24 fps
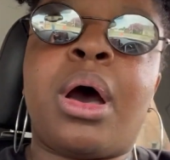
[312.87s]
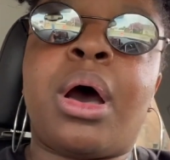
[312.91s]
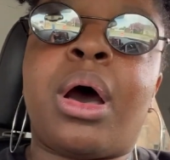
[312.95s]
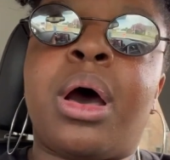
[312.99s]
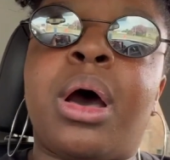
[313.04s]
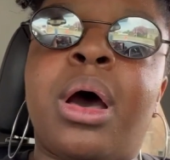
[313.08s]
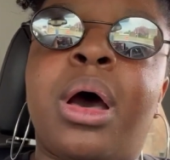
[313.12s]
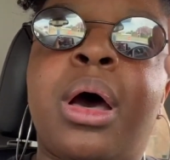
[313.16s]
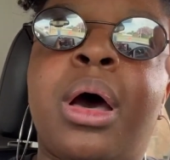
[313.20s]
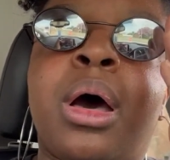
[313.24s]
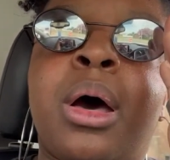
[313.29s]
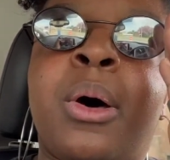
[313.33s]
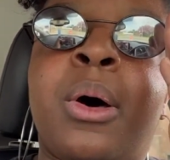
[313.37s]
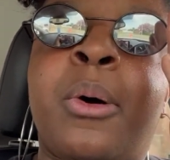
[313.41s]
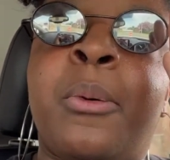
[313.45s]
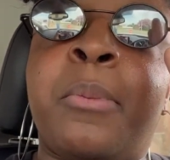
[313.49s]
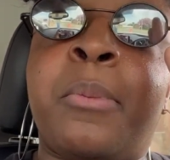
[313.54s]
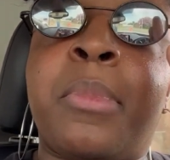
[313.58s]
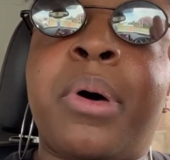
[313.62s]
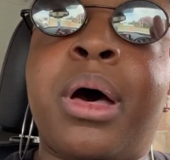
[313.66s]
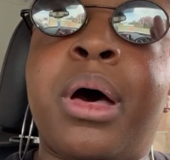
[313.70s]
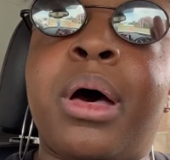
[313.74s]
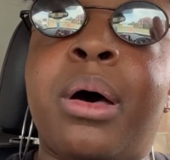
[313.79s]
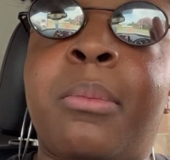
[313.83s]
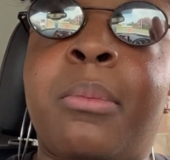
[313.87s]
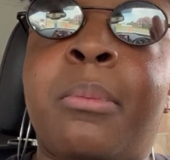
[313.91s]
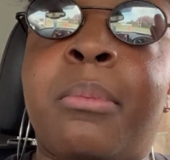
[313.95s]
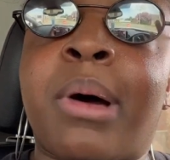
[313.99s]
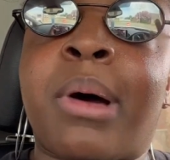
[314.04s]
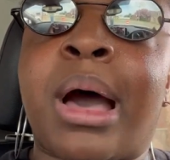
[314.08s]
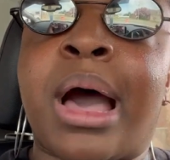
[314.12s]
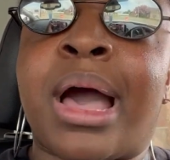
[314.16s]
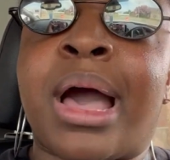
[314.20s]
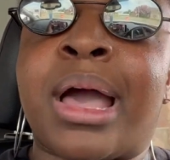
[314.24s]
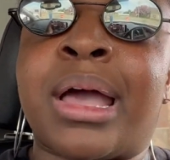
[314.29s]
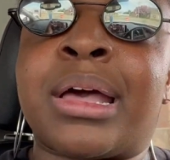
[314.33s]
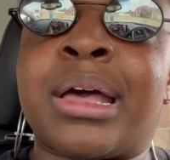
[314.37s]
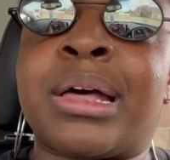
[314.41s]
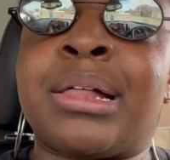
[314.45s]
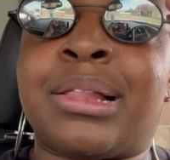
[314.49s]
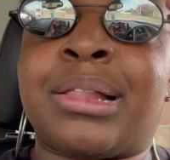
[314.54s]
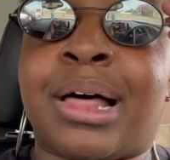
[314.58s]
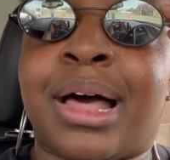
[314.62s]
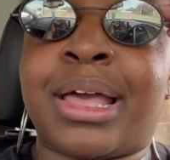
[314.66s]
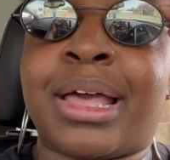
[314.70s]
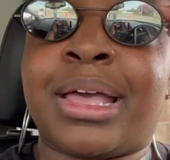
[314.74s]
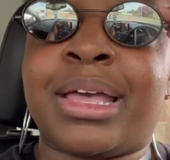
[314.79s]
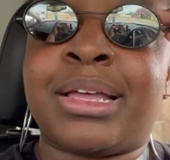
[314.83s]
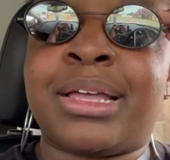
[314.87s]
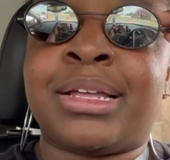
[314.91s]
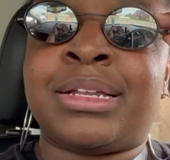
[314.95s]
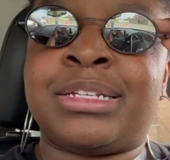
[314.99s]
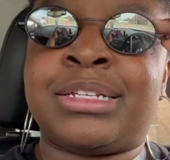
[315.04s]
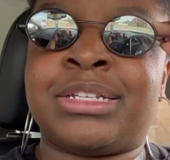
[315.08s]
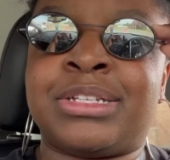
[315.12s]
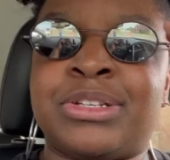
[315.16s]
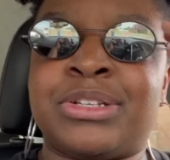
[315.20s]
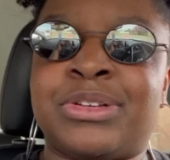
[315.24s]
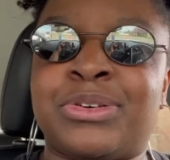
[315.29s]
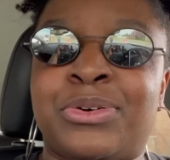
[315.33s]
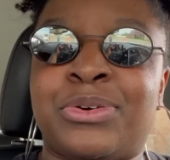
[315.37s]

My client